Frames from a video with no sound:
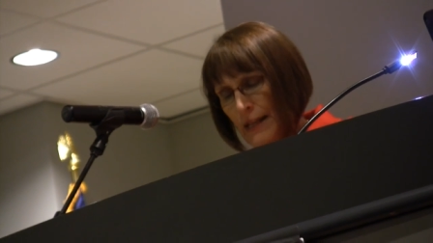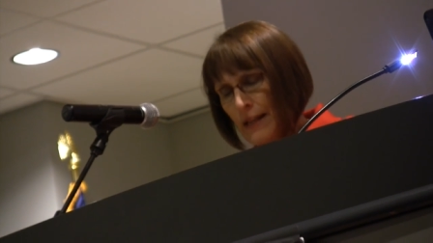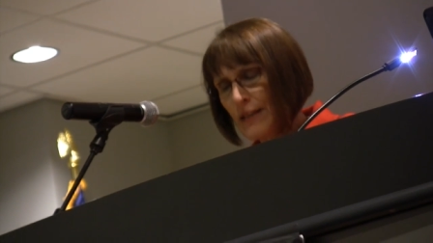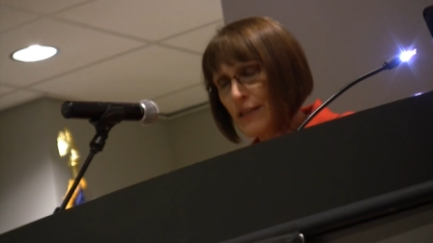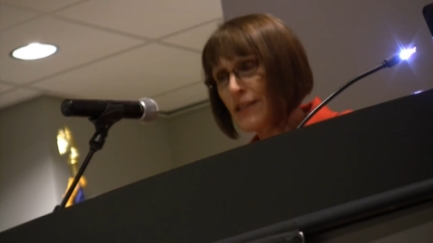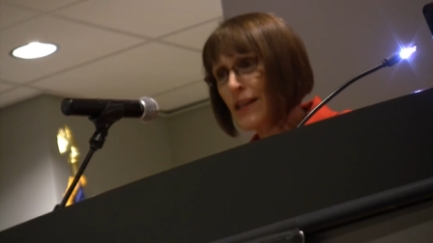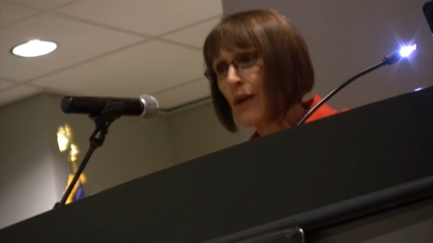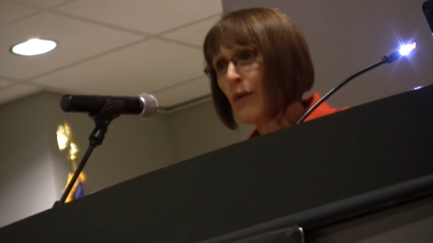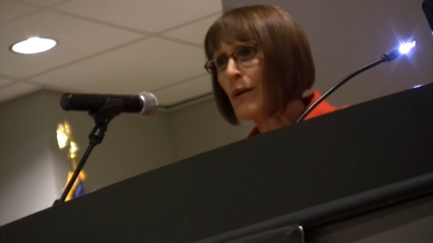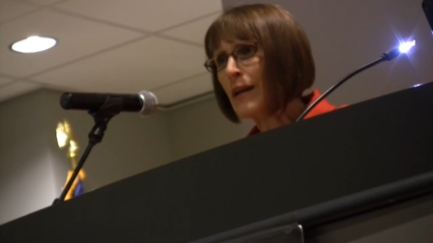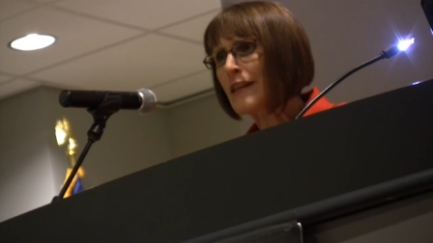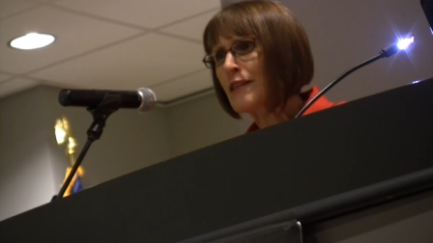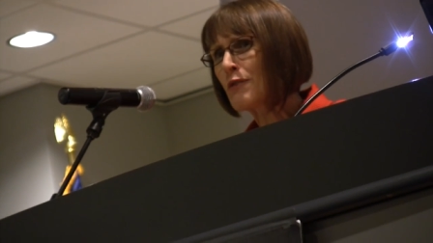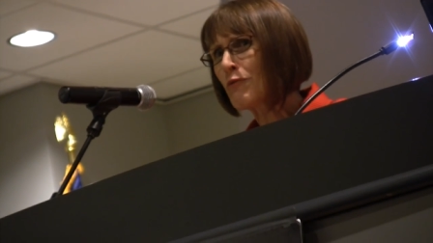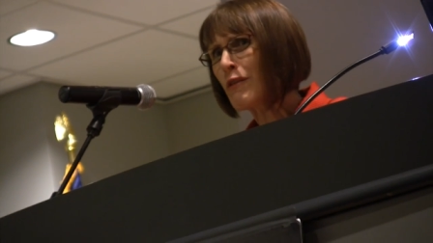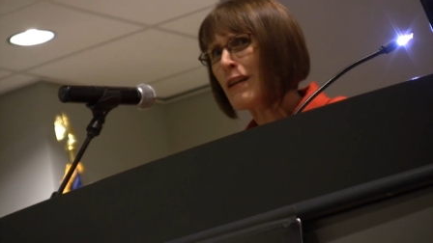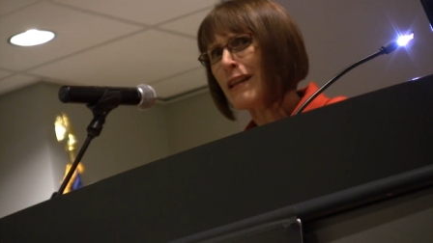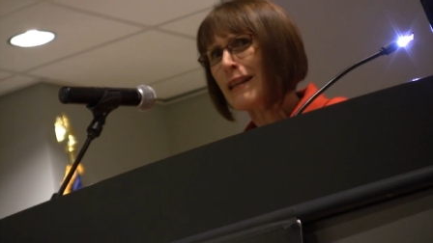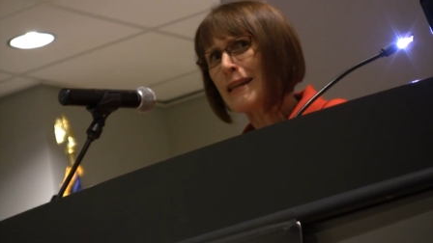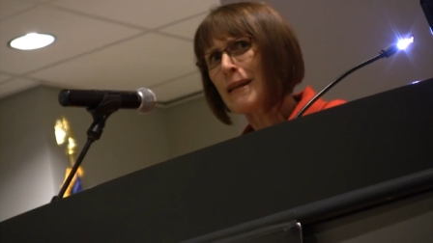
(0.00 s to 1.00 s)
So it's
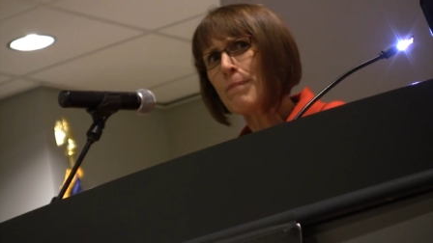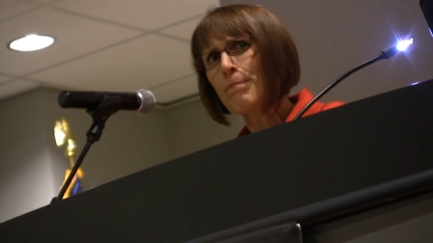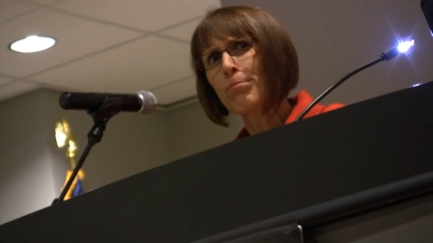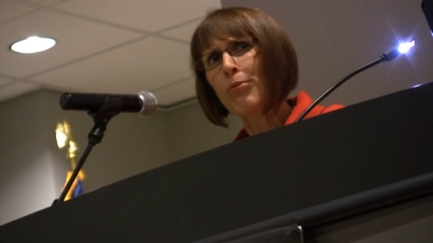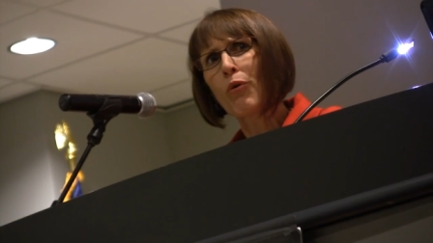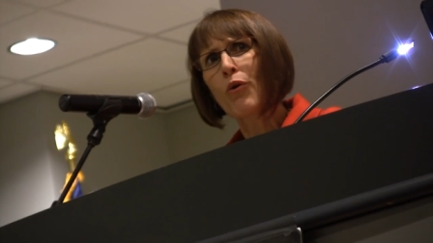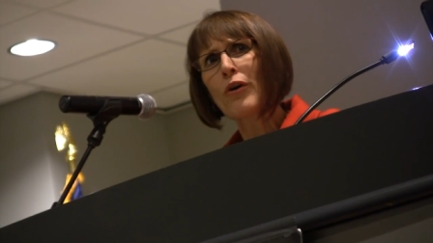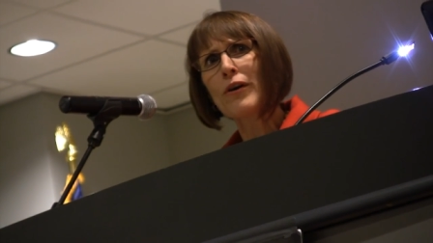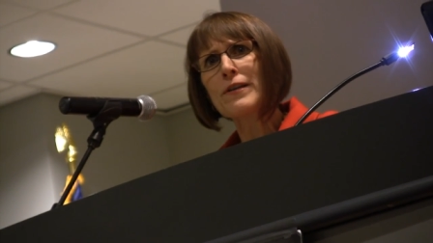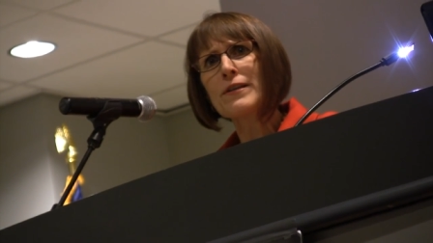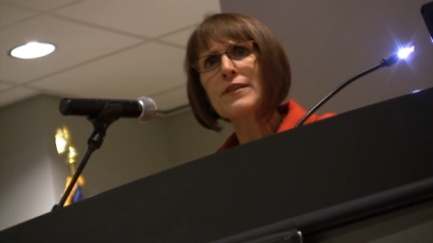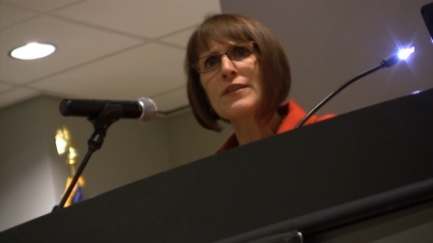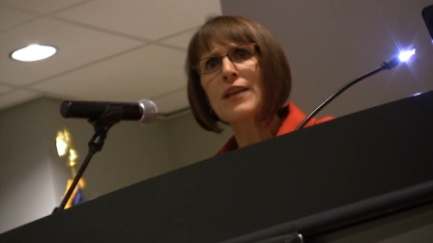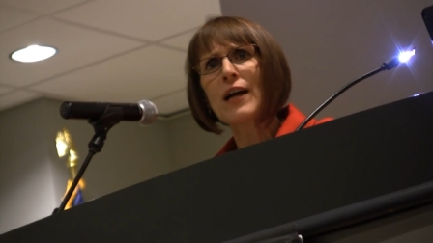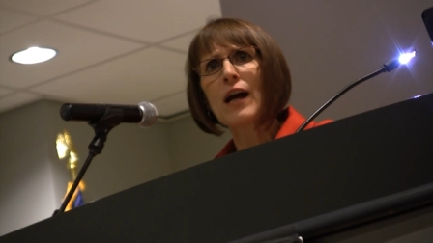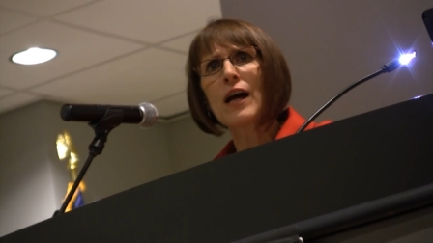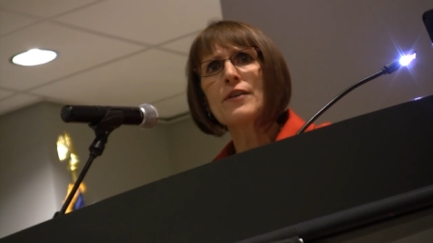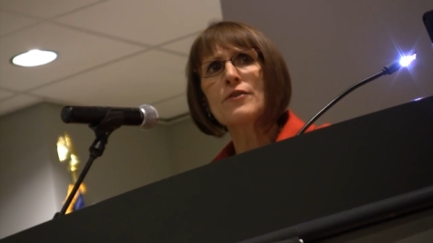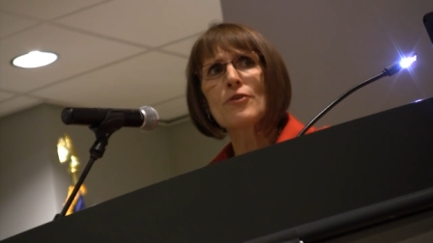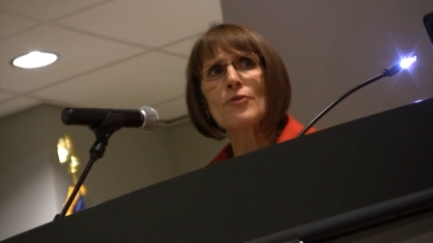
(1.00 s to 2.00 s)
really important to
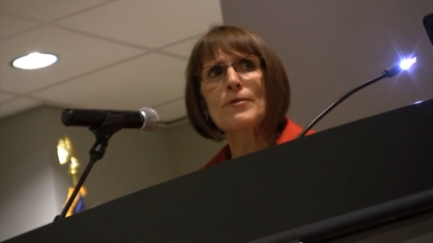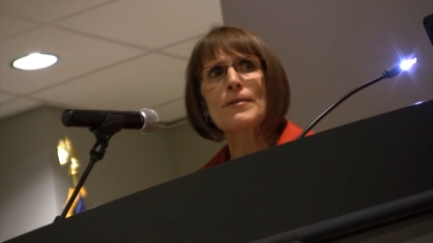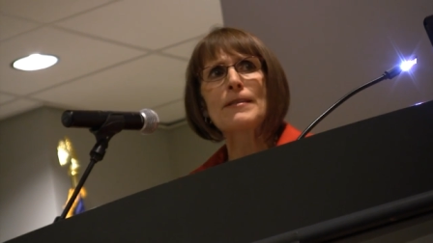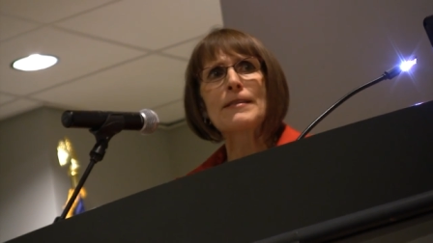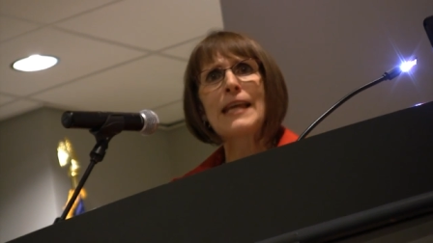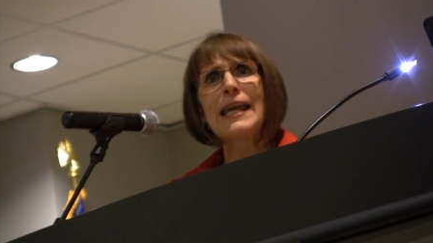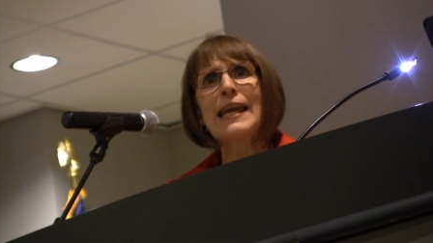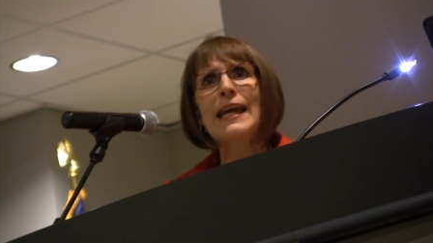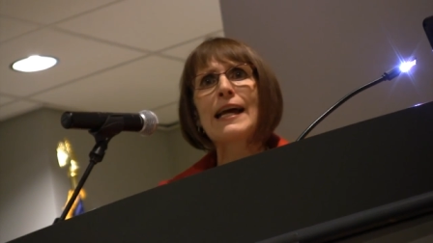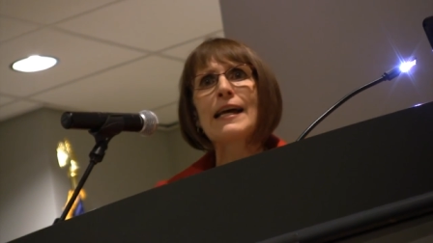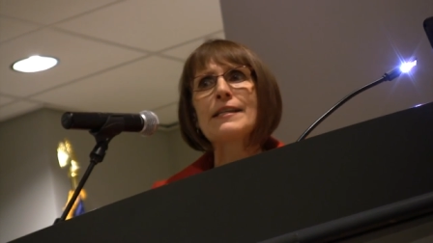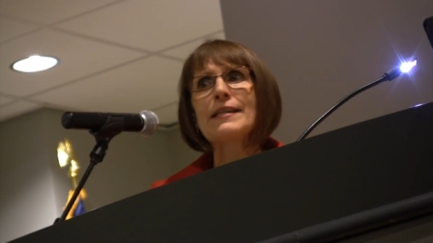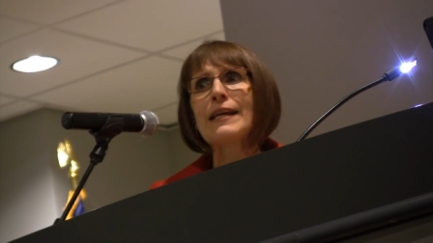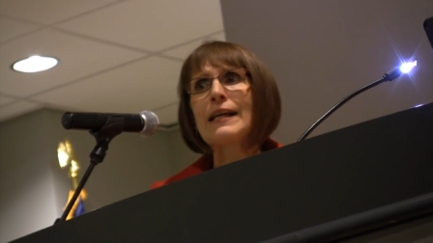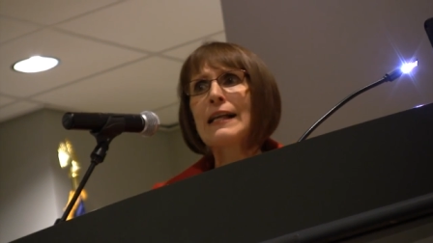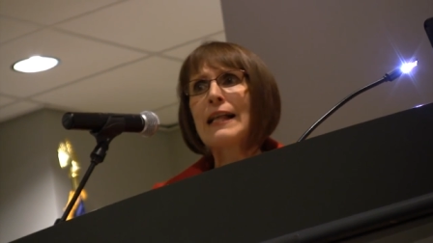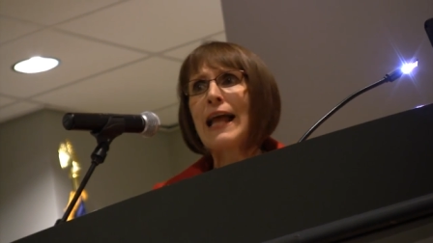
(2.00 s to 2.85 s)
understand